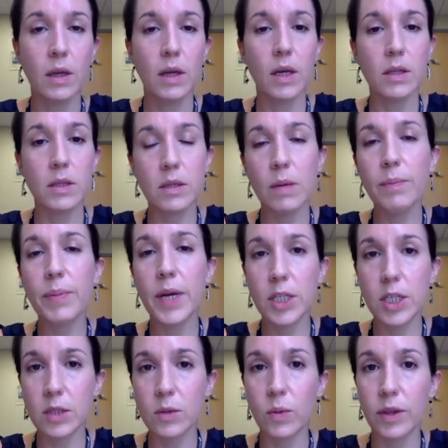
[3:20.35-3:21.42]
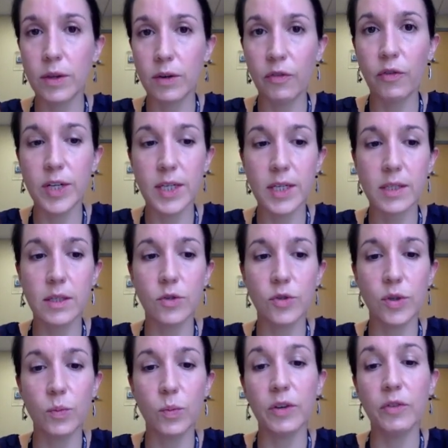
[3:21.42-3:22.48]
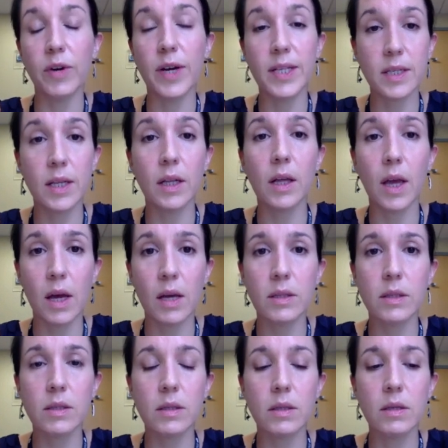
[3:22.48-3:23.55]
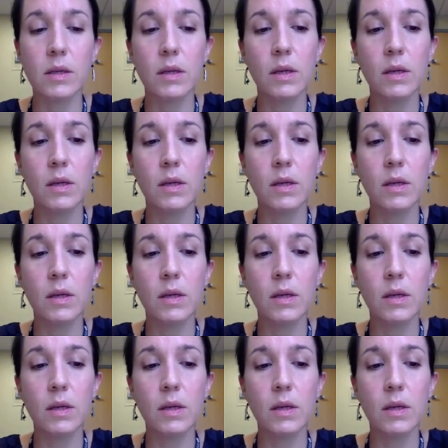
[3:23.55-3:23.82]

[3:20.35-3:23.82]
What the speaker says: And some patients with nephritic syndrome will have red cell casts.